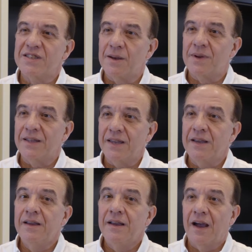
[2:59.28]
Samadi
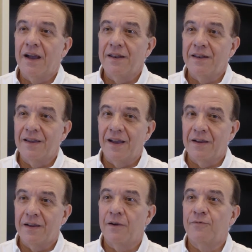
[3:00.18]
an
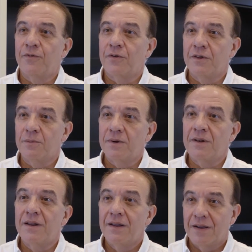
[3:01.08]
uh,
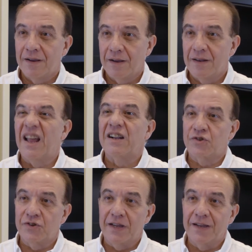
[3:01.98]
affordable uh,
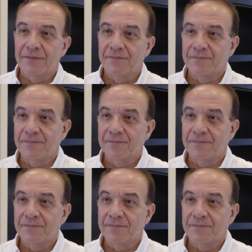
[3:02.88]
luxury.